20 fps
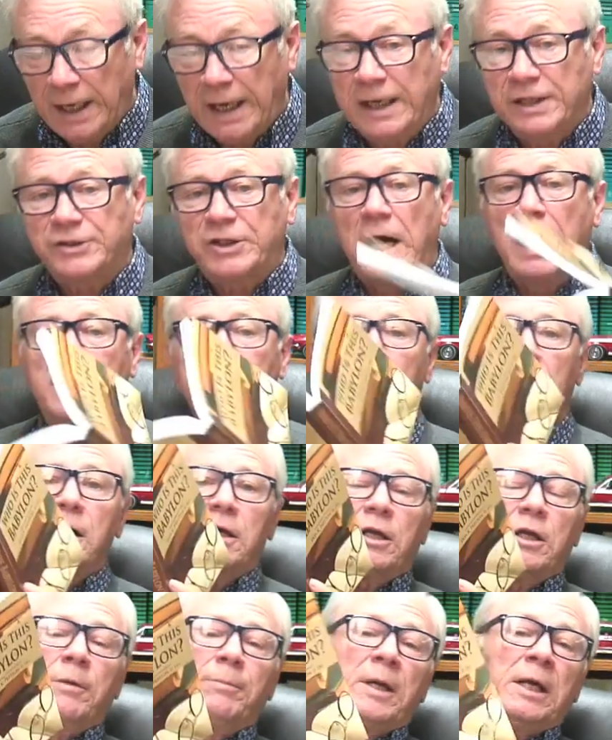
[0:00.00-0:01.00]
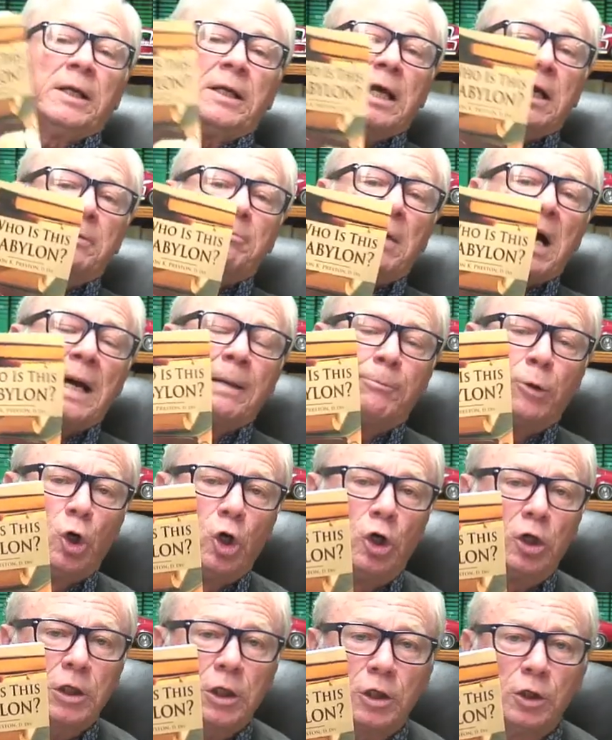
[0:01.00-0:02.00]
as I document in my
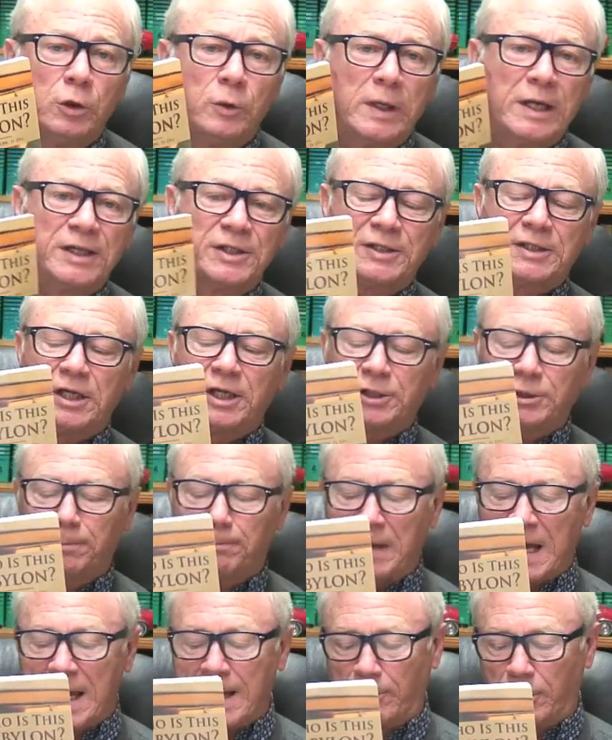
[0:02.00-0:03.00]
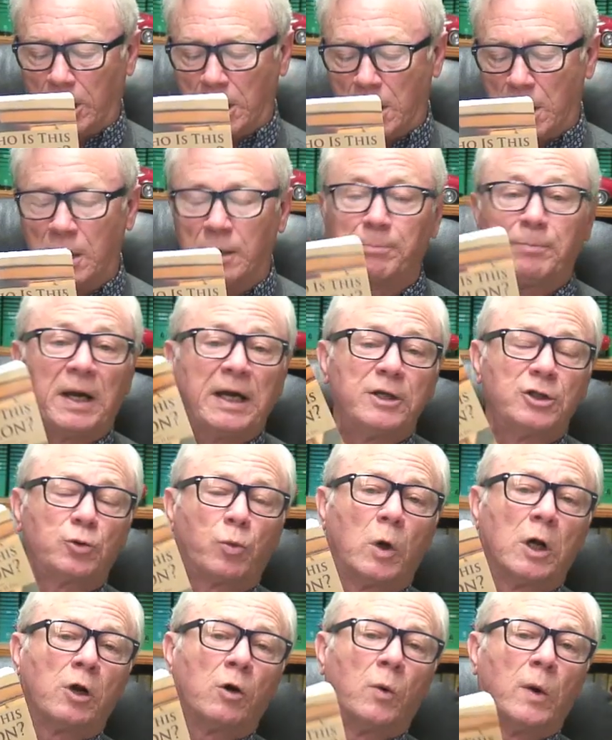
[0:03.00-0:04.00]
book, Who is This Babylon, page
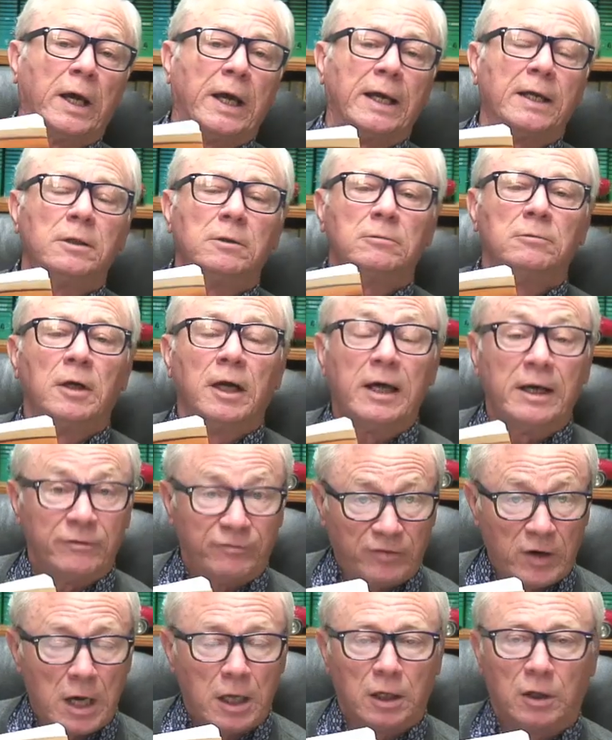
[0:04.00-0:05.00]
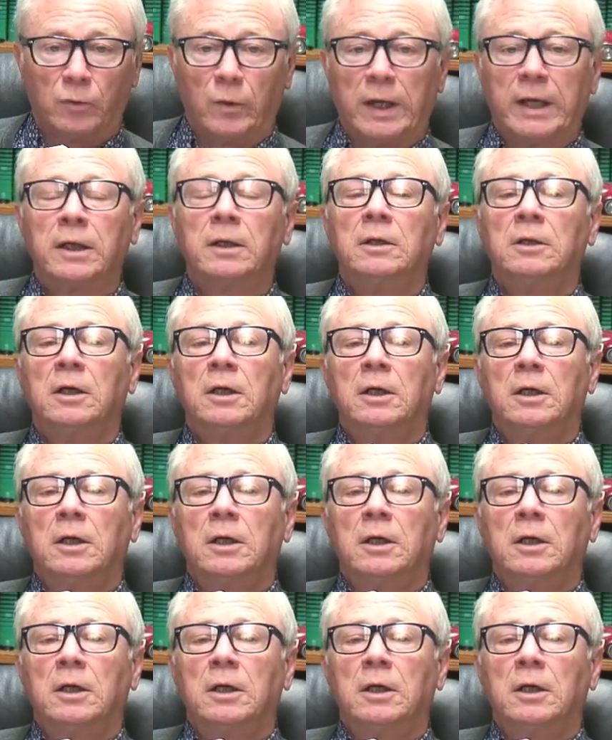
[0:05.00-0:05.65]
108 and following,